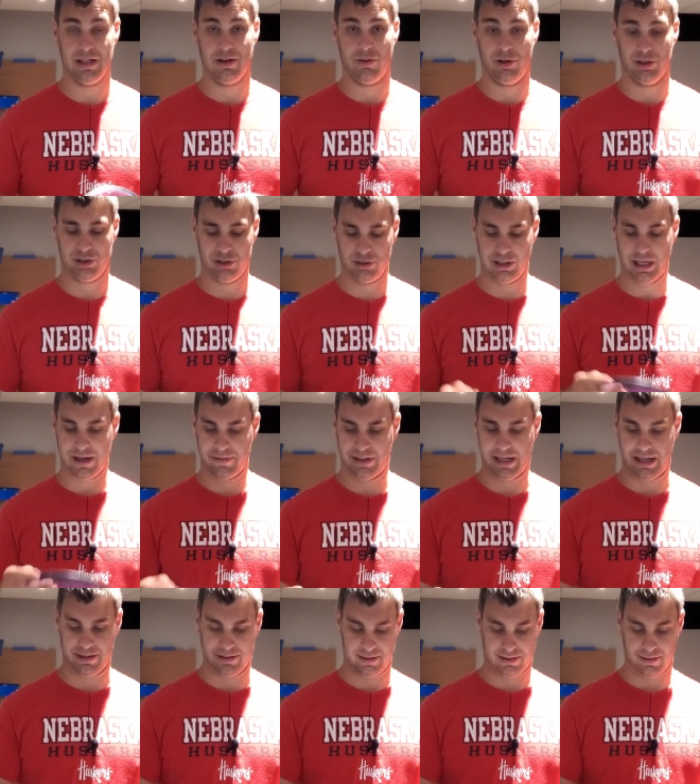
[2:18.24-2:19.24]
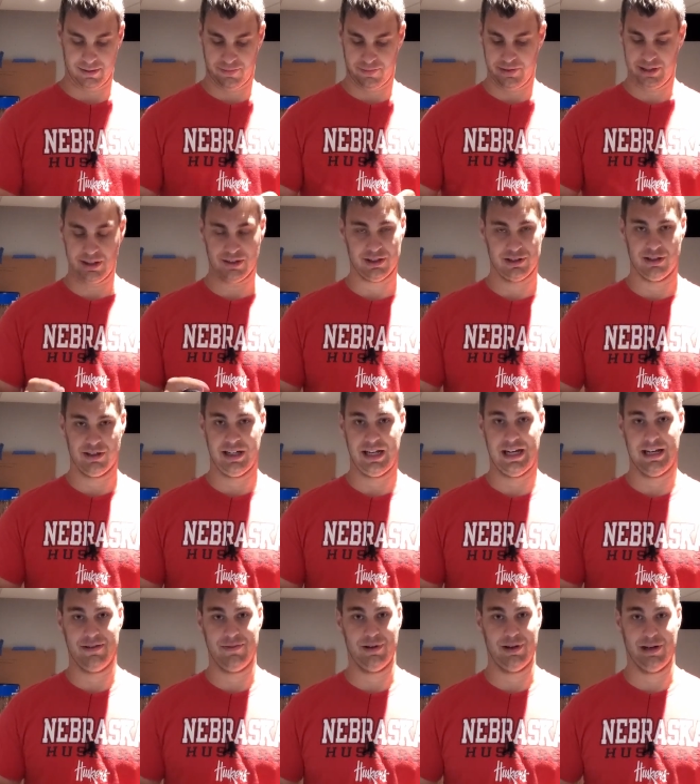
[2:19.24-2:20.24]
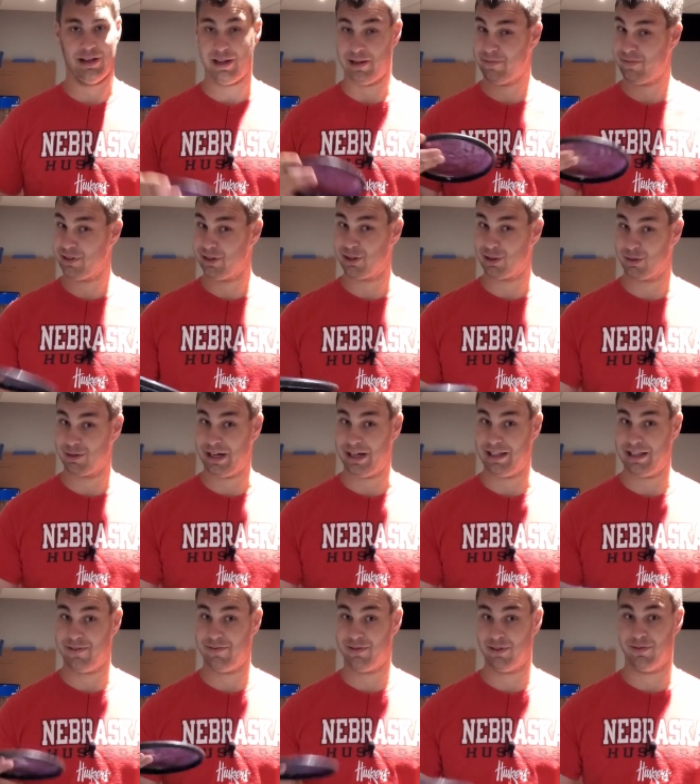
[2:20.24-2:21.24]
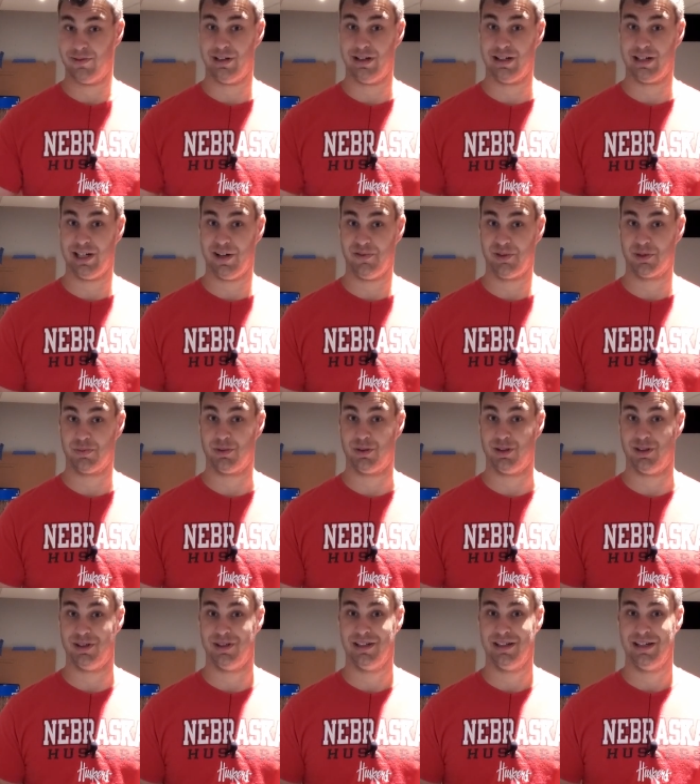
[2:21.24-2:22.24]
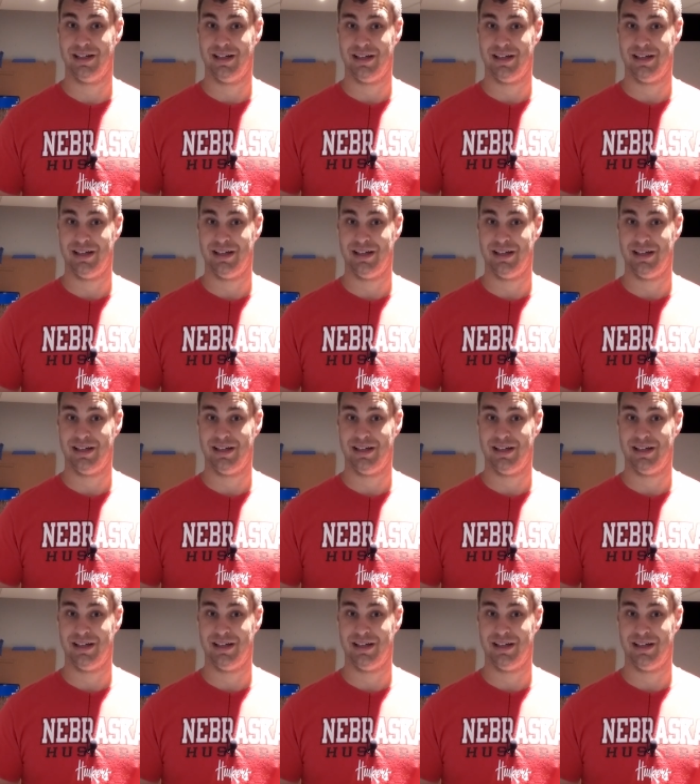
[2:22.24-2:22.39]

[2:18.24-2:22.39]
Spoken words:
Once you have that feel in your hand where they feel great, they feel very comfortable,